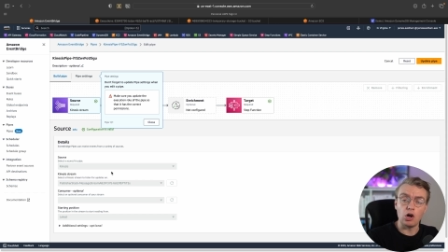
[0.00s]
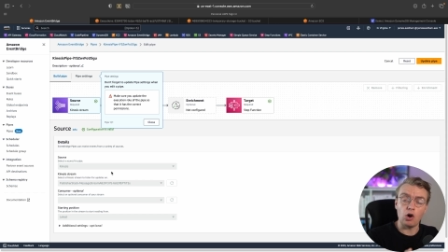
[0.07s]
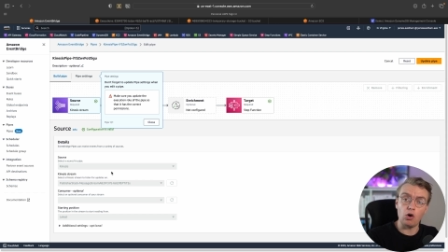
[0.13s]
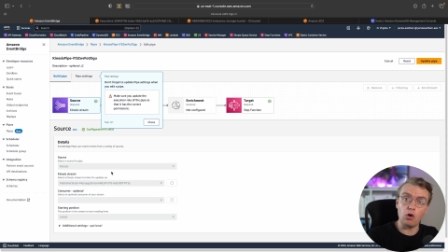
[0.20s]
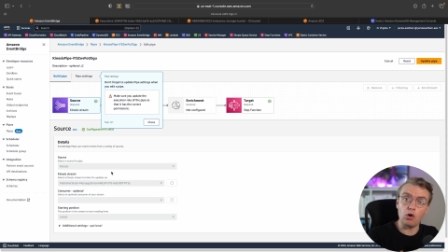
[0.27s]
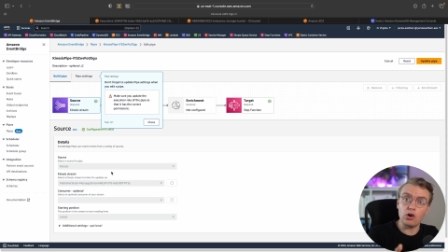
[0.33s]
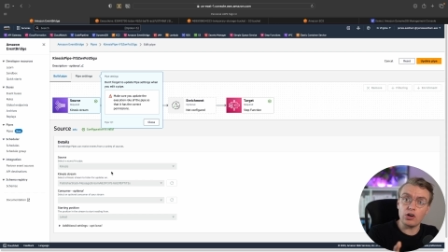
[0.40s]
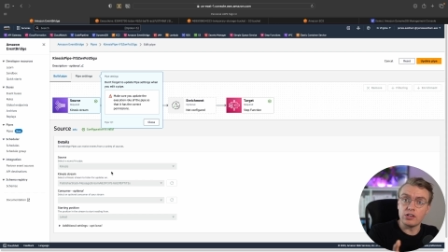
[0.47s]

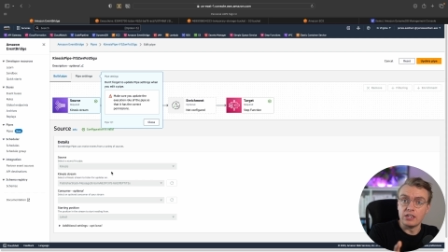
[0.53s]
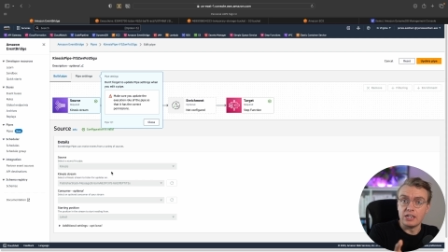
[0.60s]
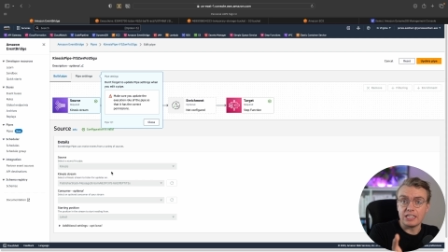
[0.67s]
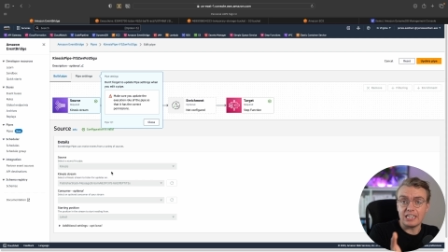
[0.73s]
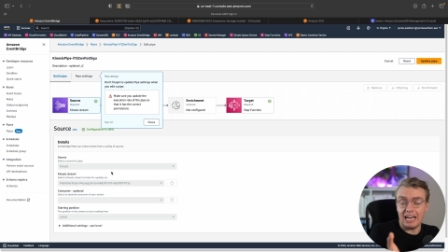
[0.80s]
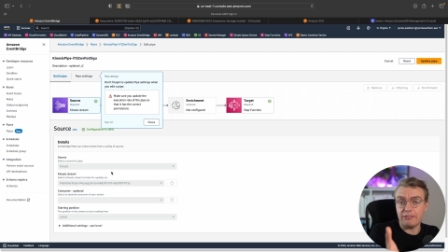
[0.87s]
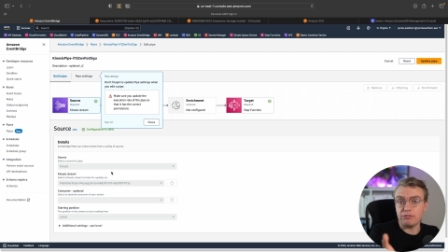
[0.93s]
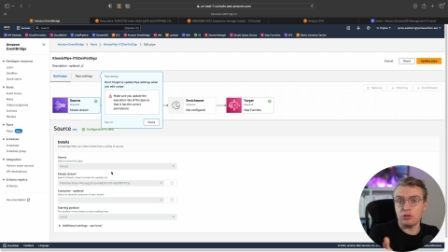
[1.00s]
or
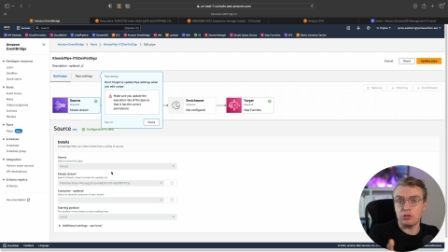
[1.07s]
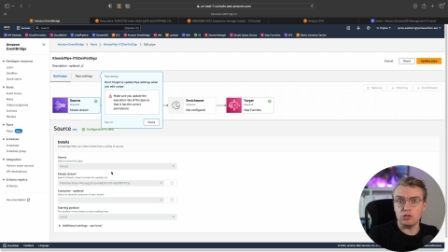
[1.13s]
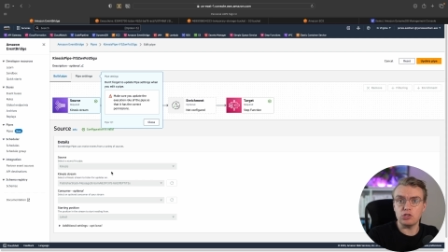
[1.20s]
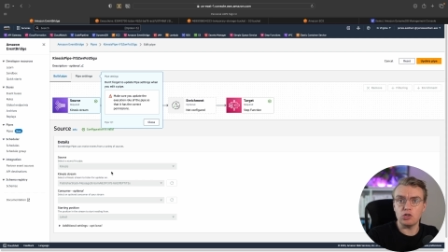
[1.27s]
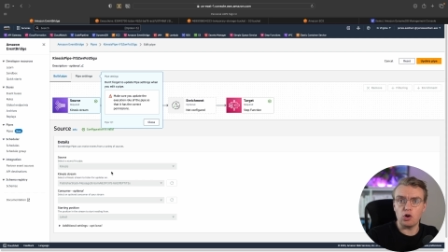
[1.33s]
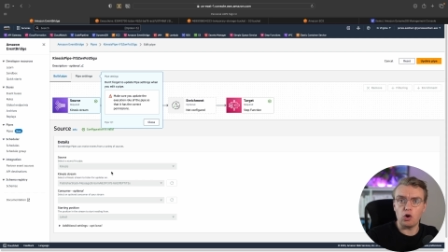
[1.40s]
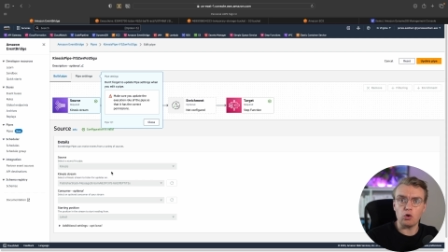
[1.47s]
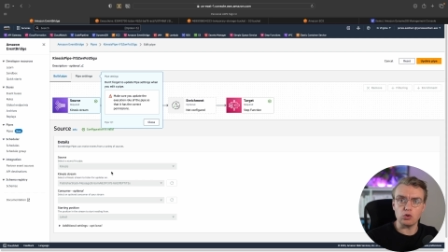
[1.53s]
Kafka that
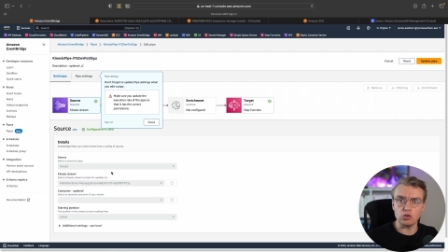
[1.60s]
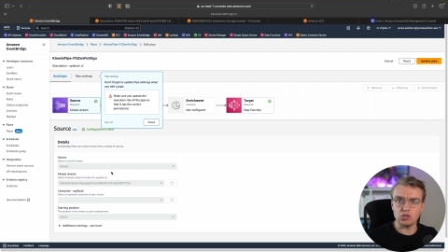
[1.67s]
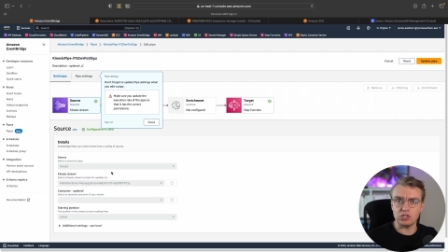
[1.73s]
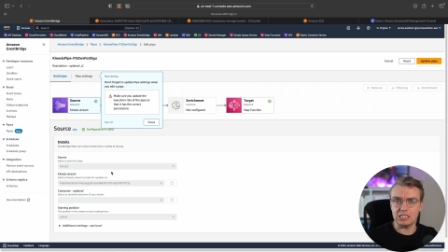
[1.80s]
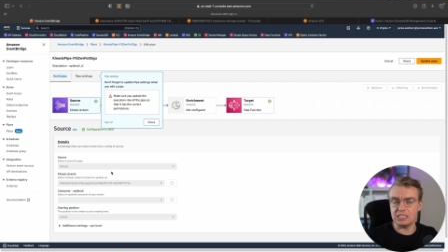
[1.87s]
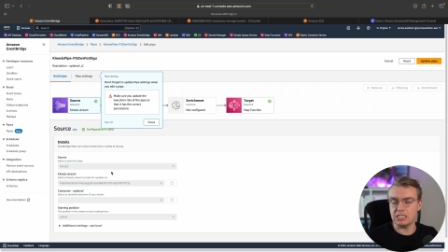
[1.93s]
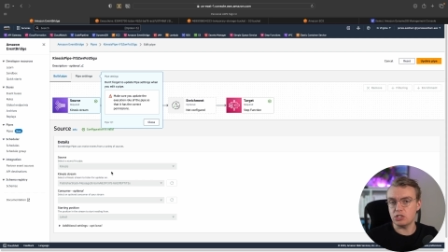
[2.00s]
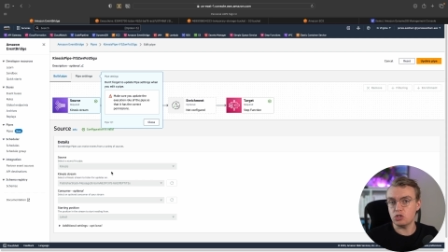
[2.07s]
you're
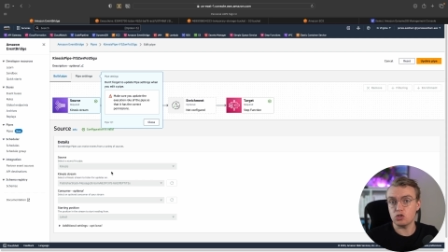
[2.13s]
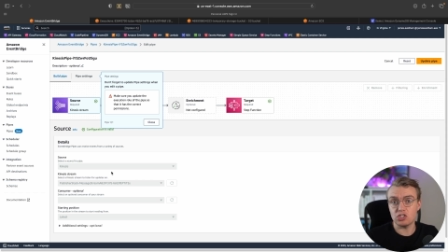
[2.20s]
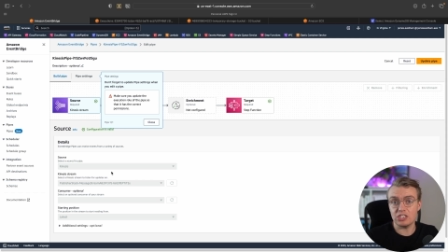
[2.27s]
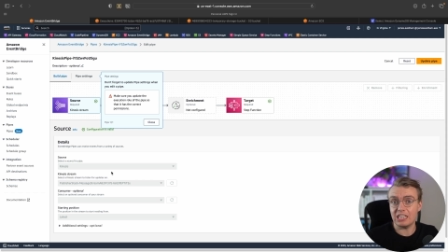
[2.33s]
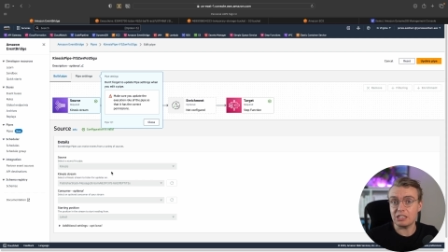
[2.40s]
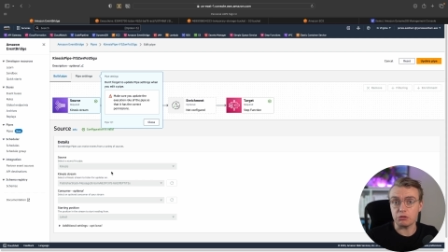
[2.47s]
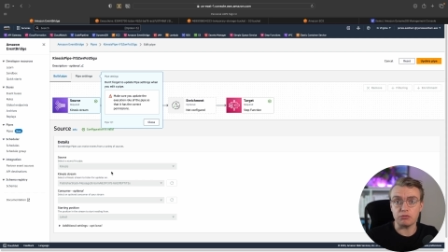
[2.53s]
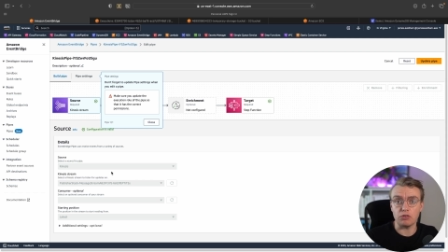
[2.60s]
hosting
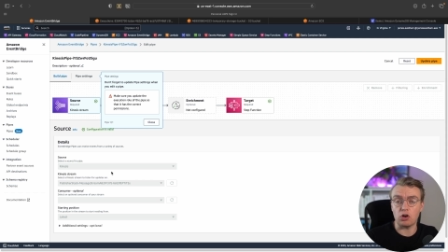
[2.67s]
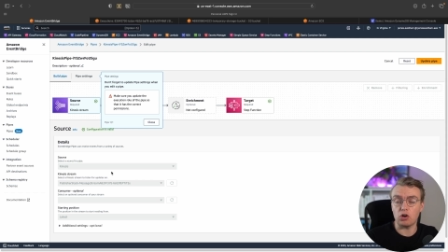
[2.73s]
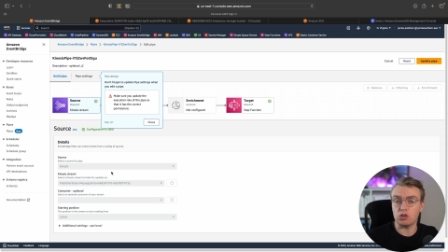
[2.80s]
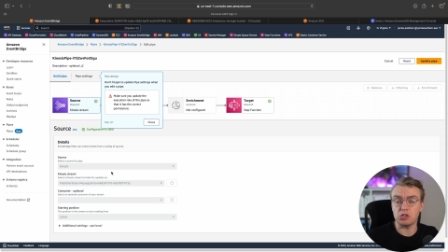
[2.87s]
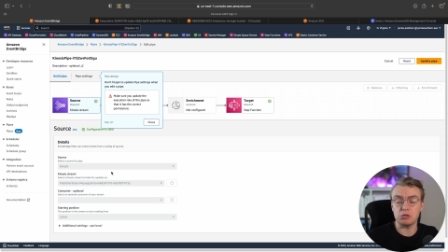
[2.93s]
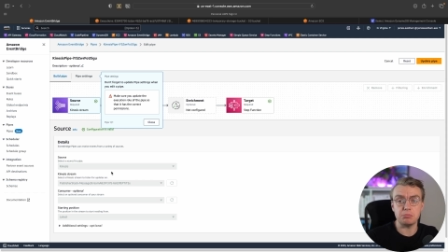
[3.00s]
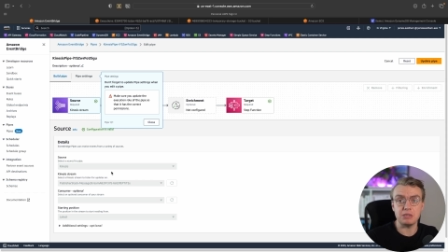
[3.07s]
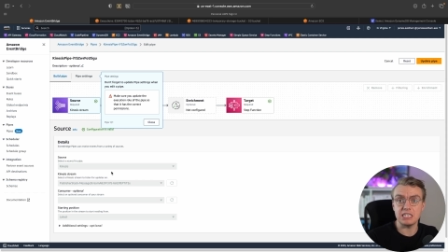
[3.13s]
yourself on
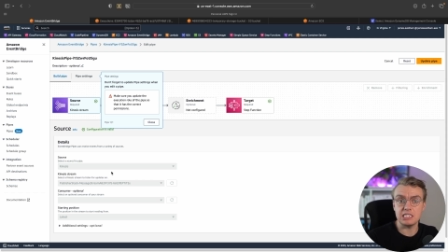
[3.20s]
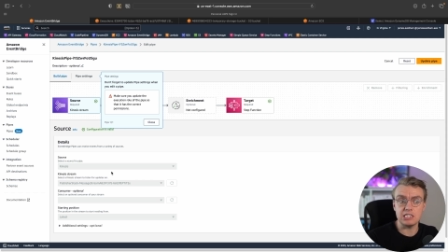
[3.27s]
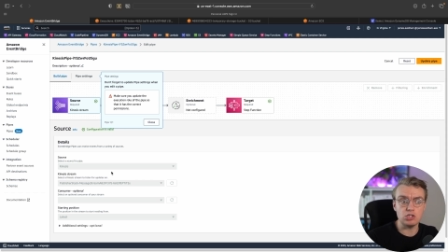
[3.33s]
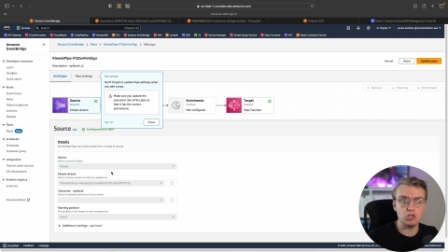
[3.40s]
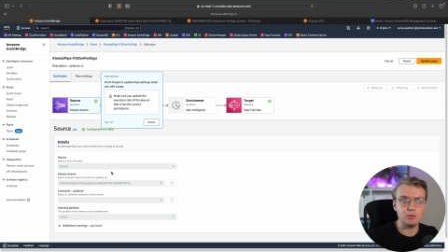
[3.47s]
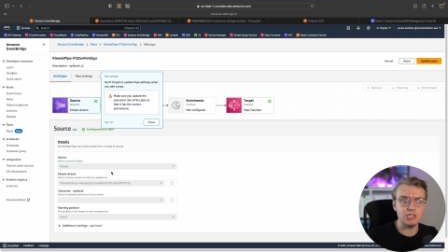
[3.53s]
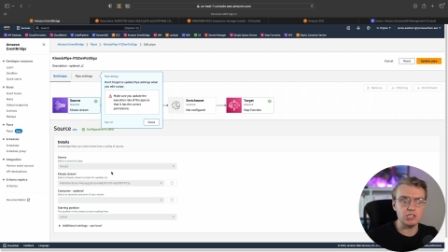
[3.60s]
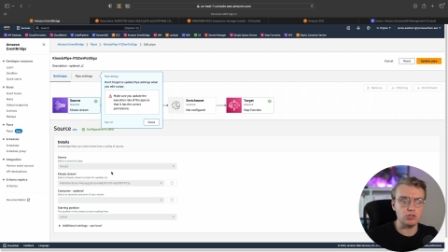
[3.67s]
a
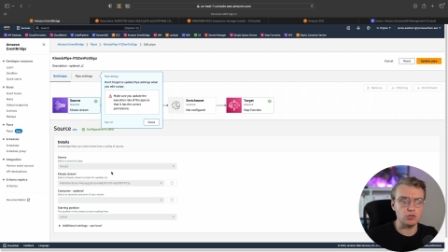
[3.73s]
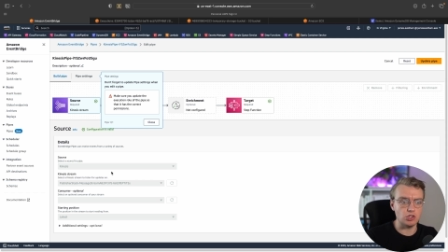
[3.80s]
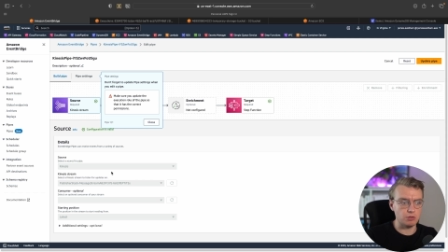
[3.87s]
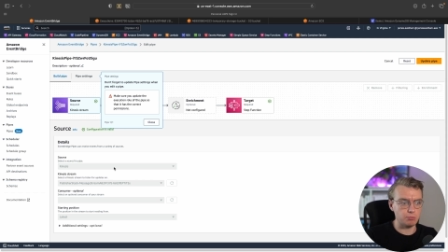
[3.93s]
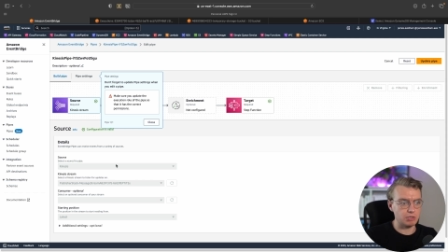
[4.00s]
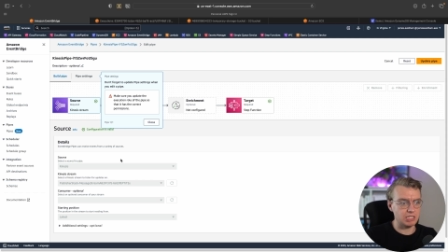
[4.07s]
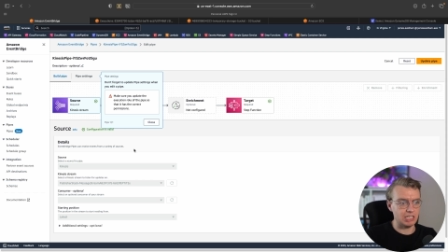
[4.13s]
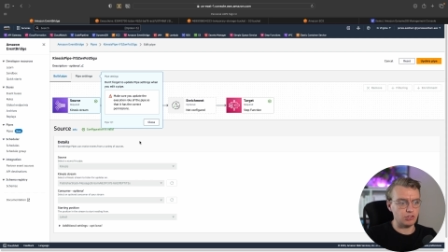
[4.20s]
EC2 instance,
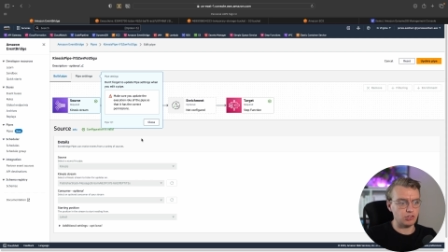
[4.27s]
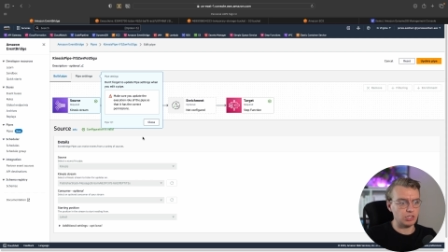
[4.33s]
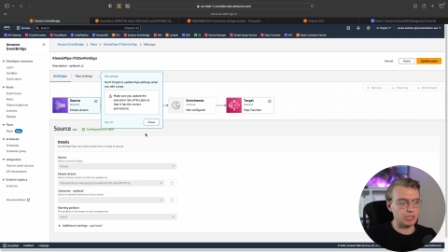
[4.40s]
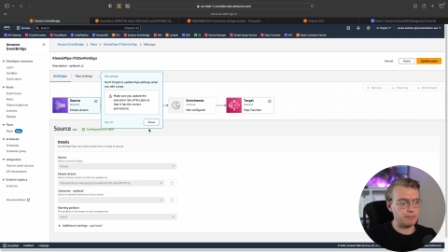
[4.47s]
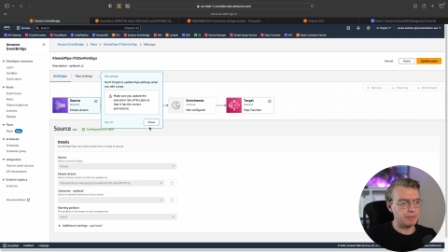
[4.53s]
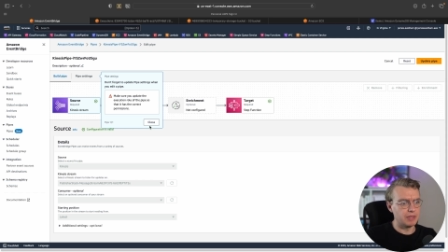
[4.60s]
potentially.